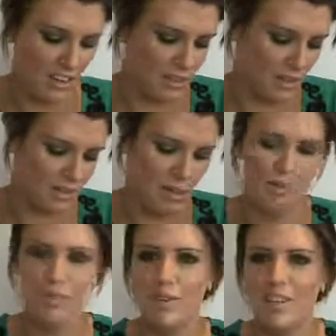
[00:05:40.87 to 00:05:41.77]
I know a lot of
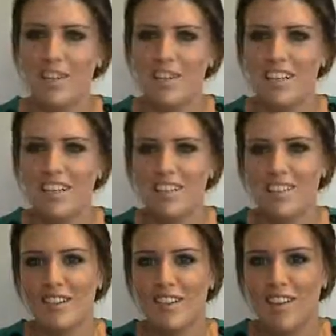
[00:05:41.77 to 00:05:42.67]
people want to use it,
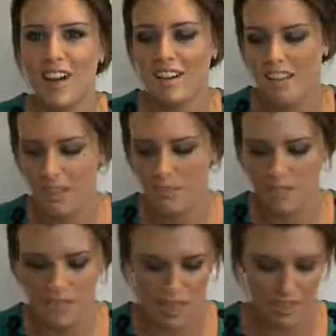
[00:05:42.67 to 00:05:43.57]
so I'll get some
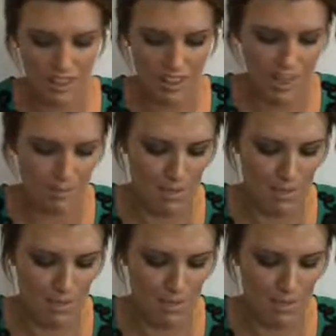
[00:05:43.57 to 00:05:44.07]
use out of it there